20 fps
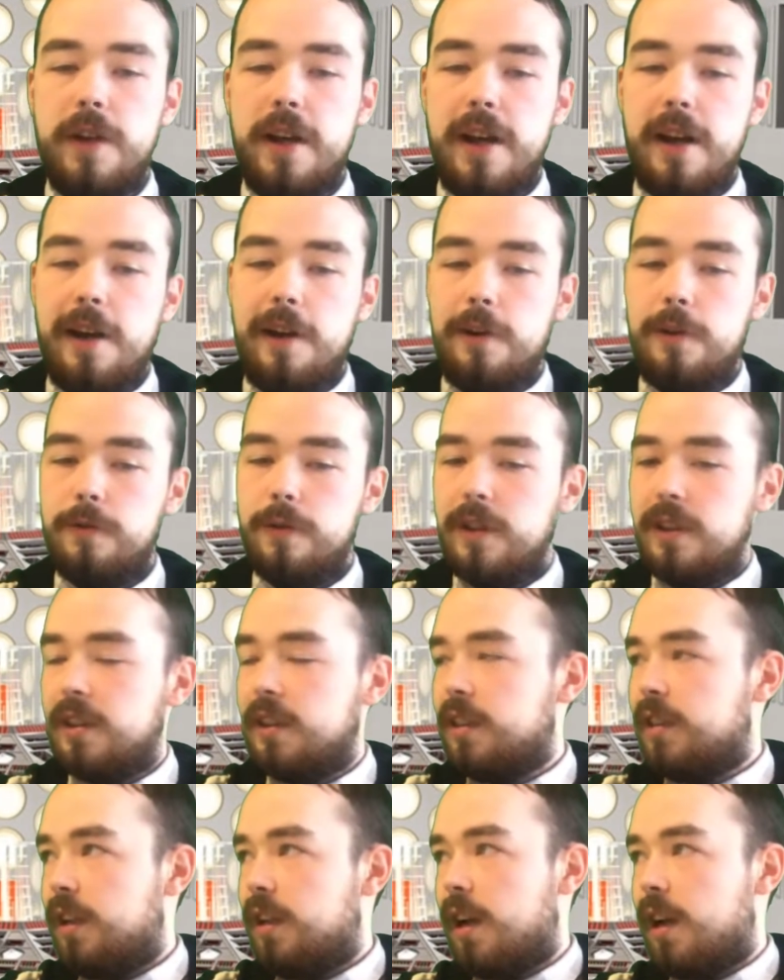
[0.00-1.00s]
Now,
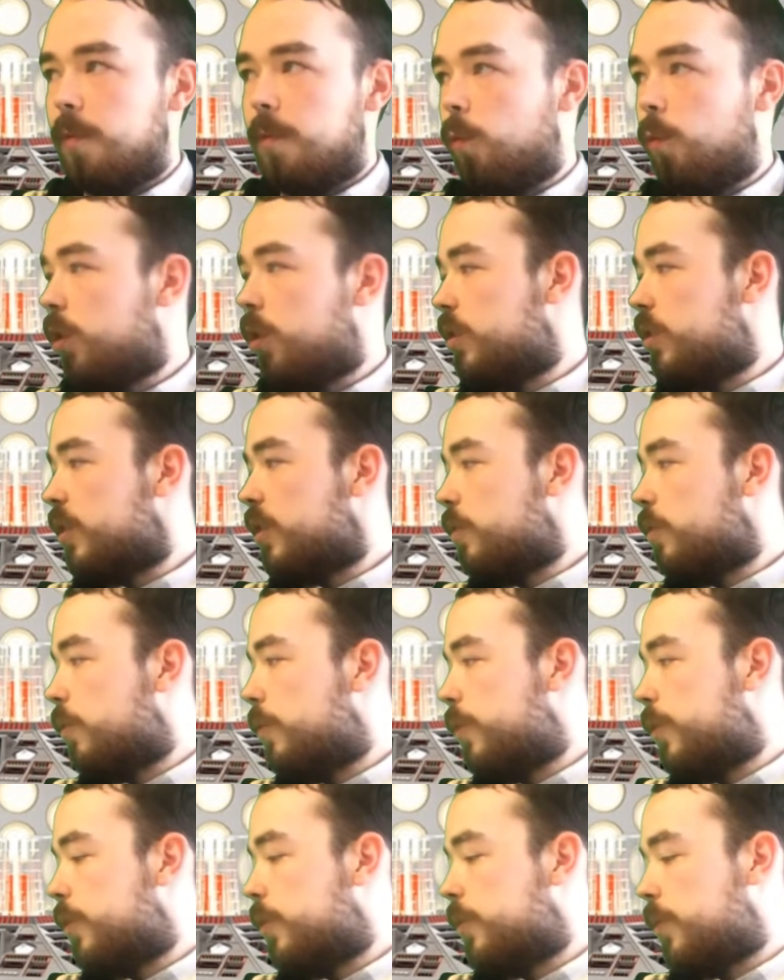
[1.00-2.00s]
I was going to
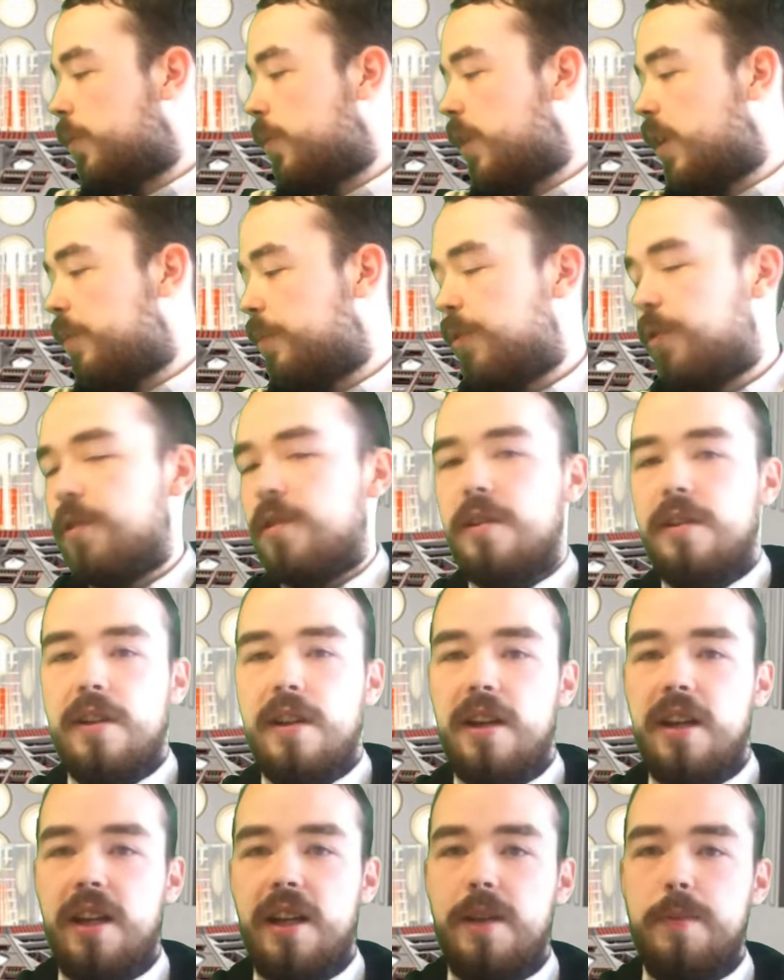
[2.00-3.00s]
review it with Game Lord and
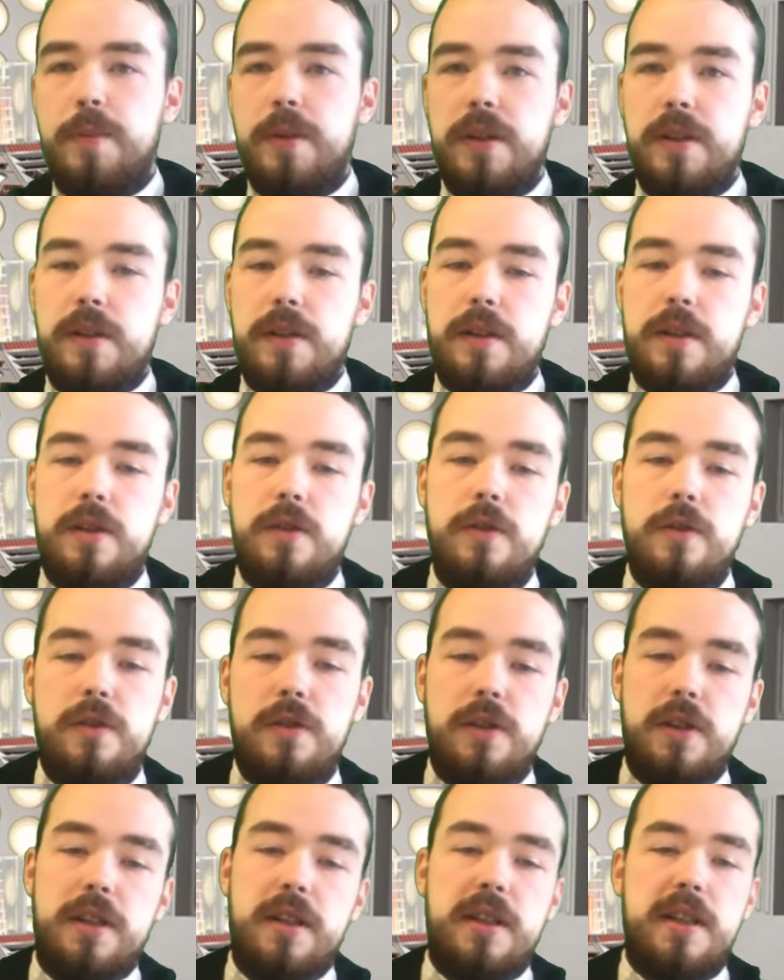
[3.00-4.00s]
I, but
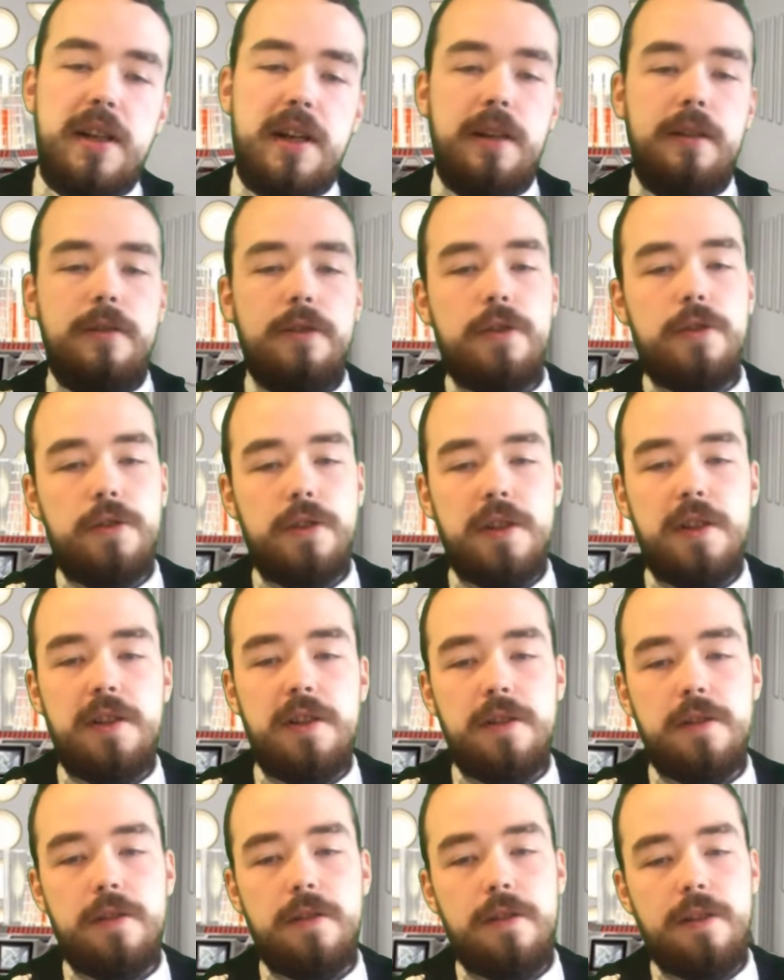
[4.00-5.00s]
due to time
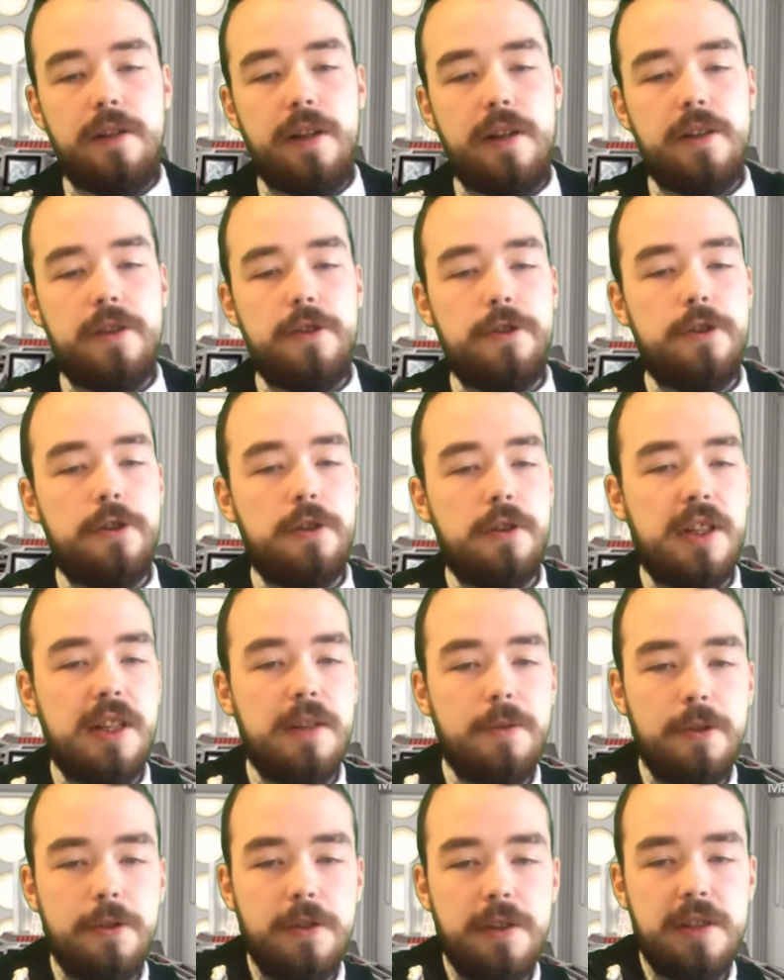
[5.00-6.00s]
constraints and all that, so
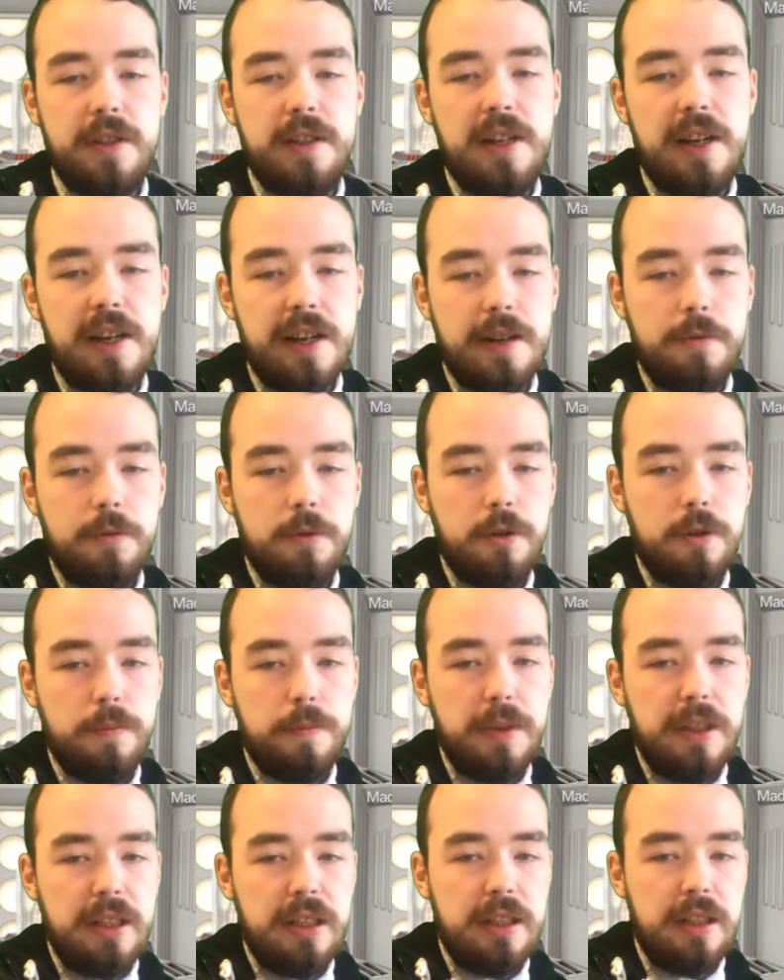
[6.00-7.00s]
Game Lord and I will
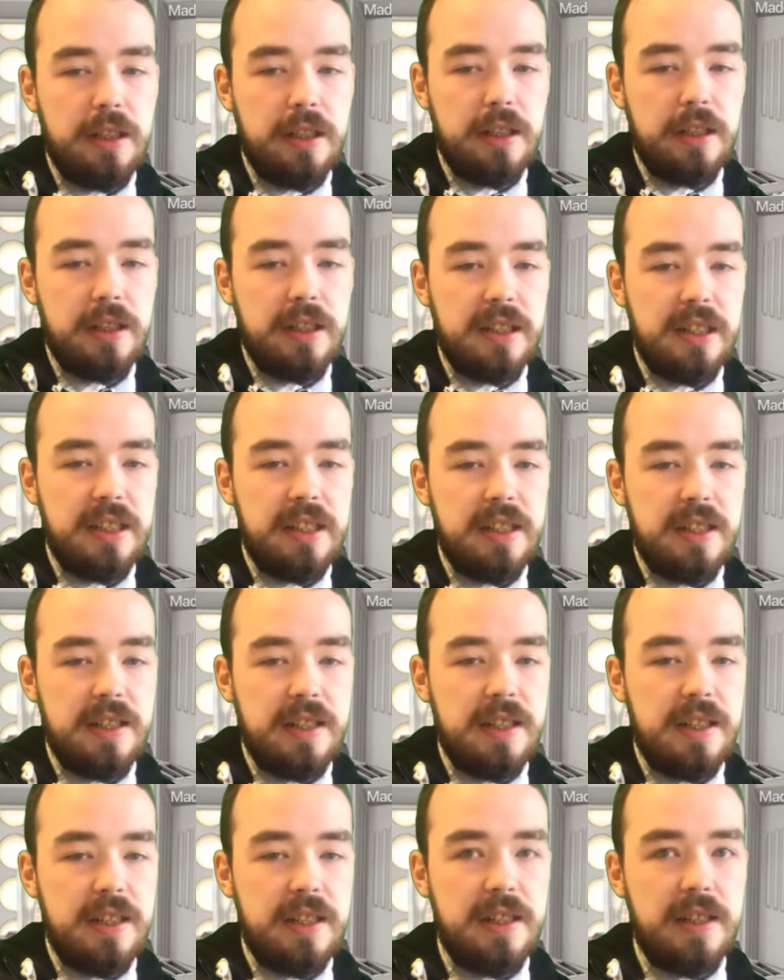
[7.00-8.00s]
be
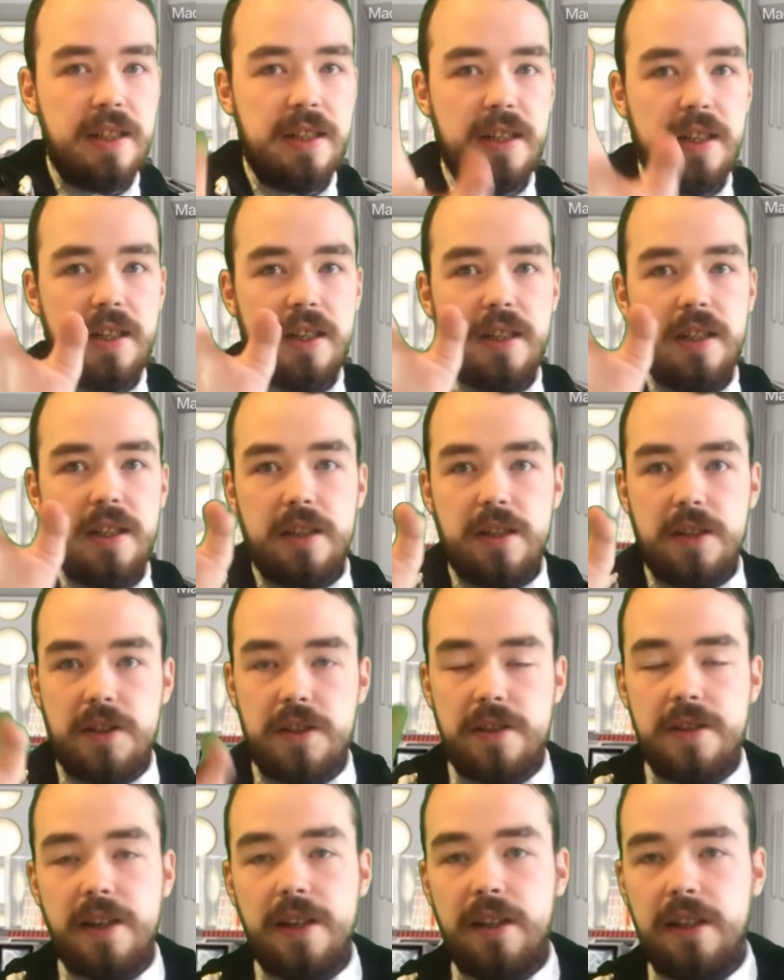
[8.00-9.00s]
in the
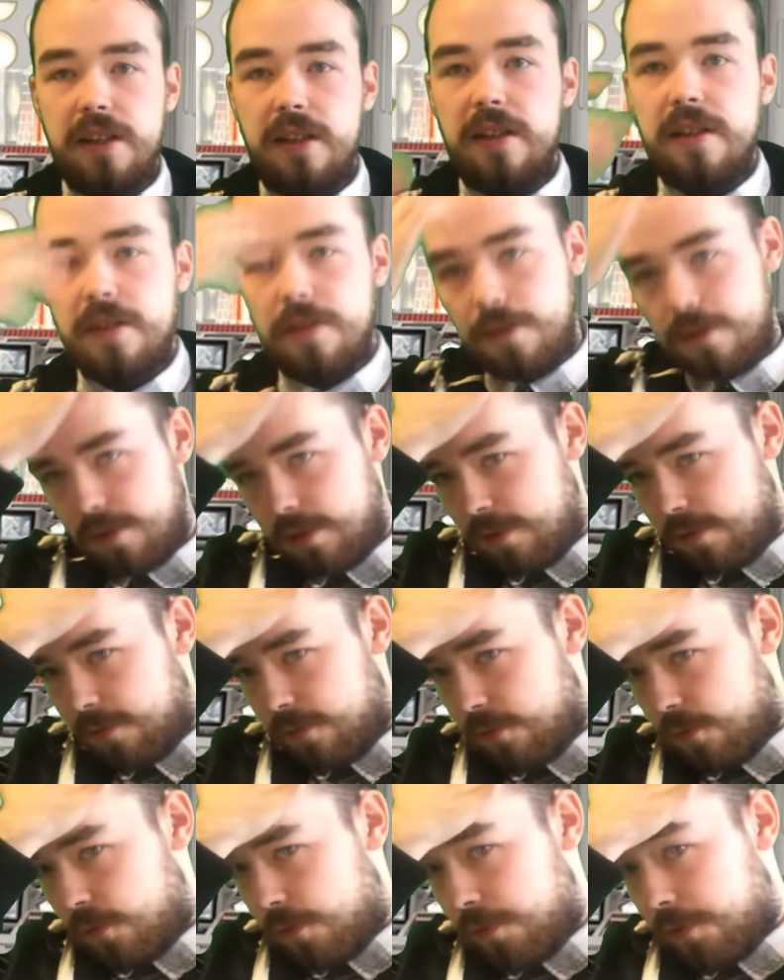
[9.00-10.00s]
second
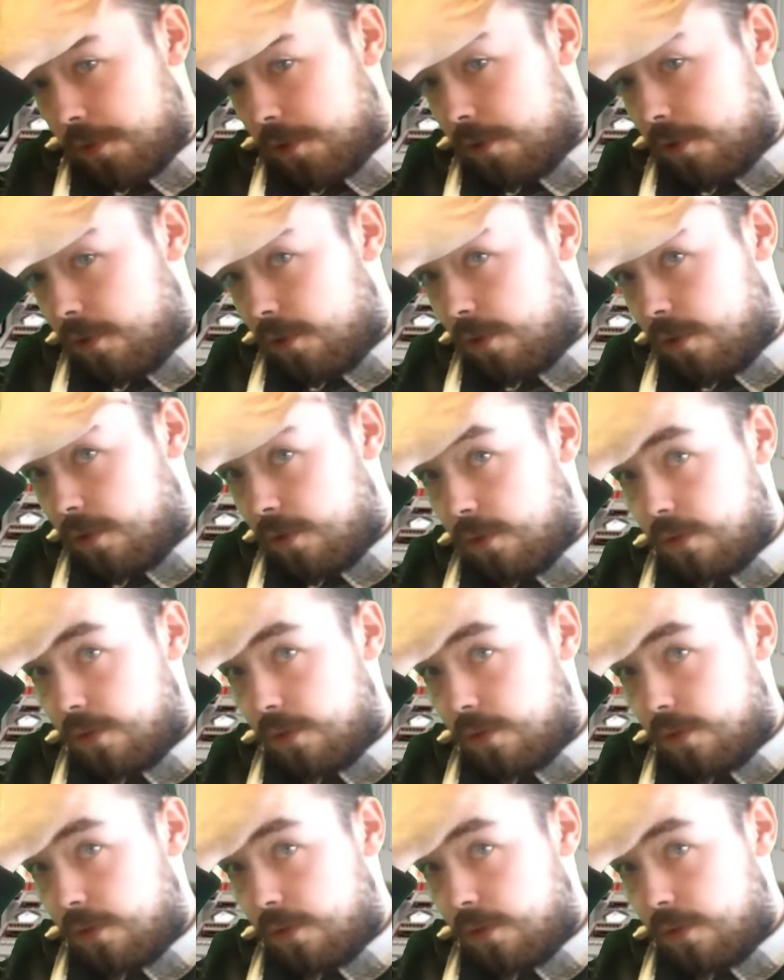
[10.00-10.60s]
review.